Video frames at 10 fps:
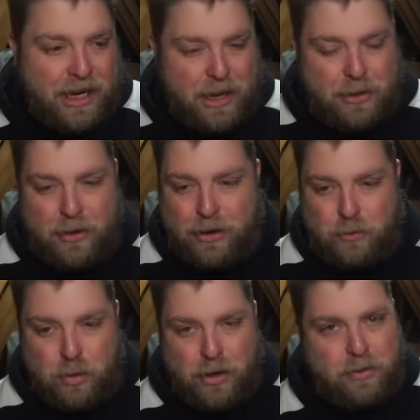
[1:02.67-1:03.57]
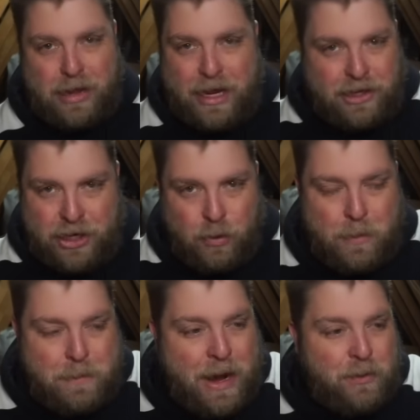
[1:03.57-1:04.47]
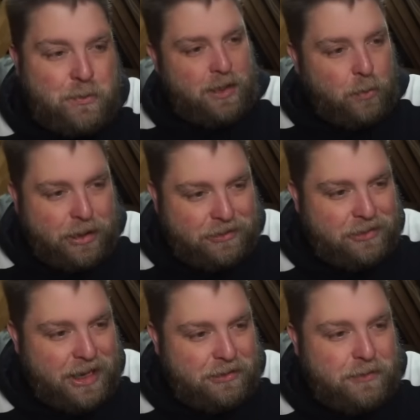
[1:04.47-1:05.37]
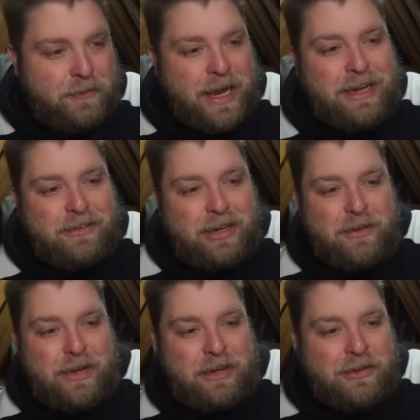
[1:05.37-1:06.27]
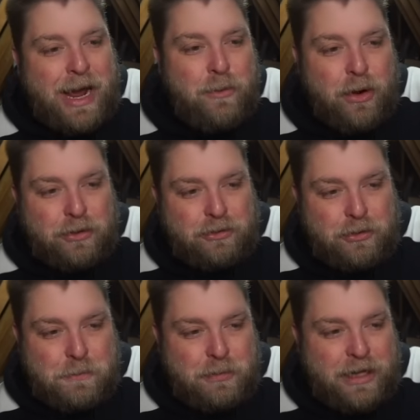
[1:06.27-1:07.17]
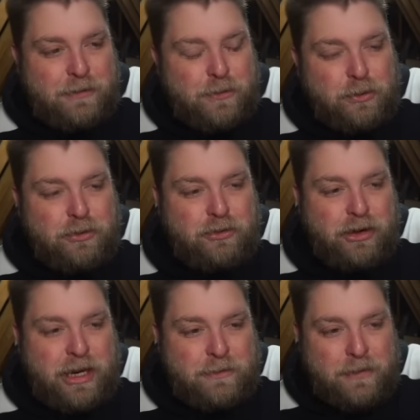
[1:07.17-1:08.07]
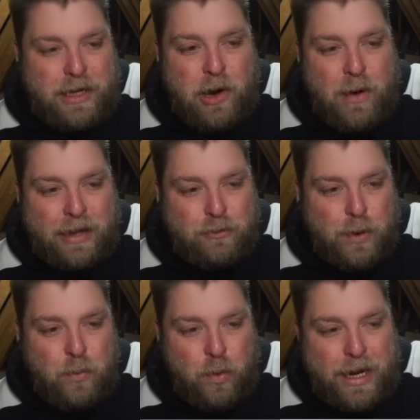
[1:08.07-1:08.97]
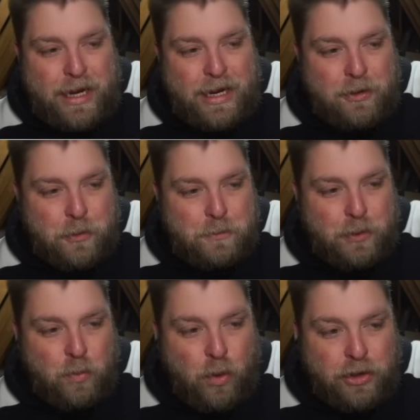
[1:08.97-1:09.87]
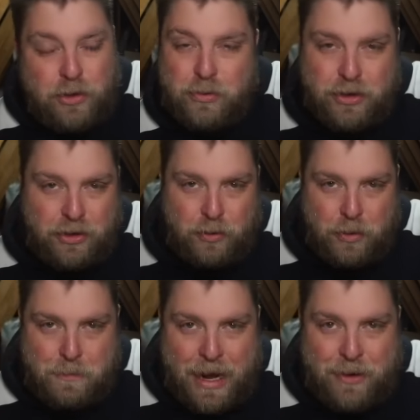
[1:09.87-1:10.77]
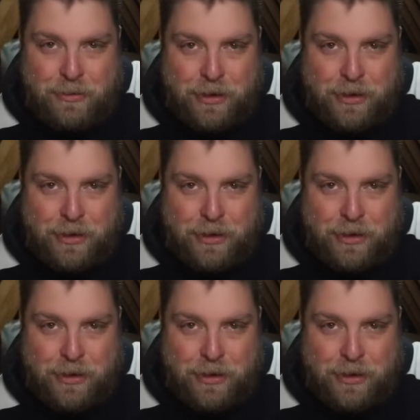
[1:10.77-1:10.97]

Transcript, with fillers: and I thought it's worth letting you know about. What it says is, Fire TVs now autoplay full screen video ads when waking up and what you can do about